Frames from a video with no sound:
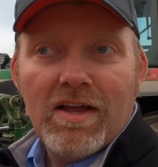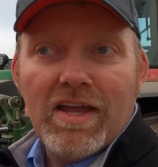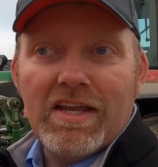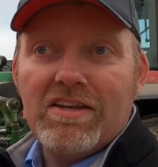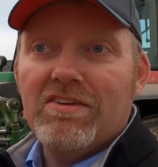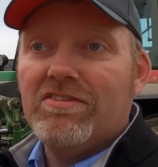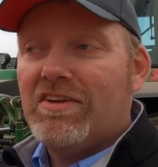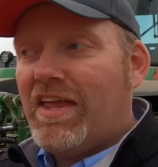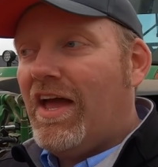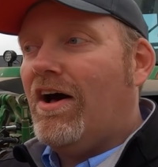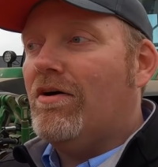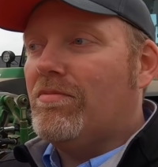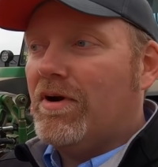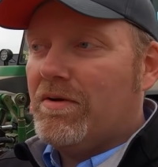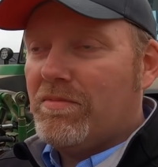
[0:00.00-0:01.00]
It doesn't
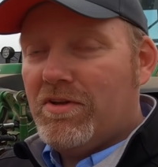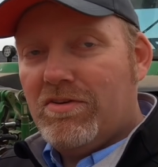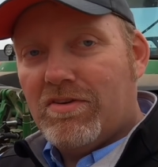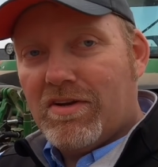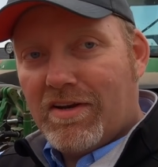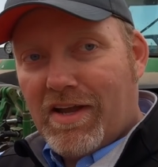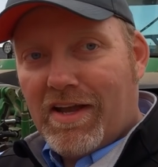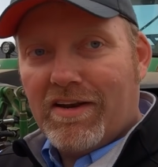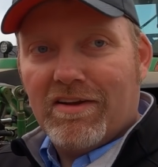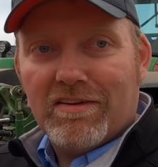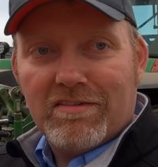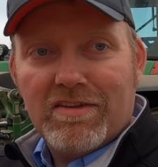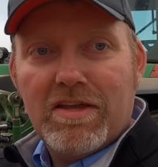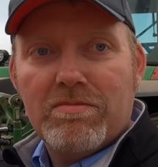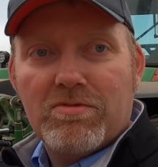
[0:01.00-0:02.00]
calibrate, but you can kind
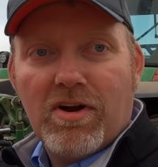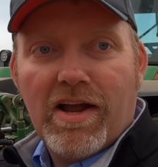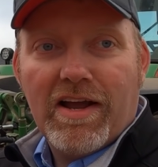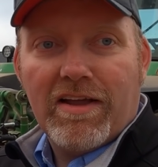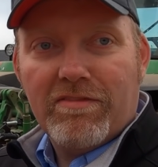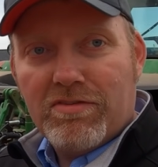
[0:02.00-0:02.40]
of keep track.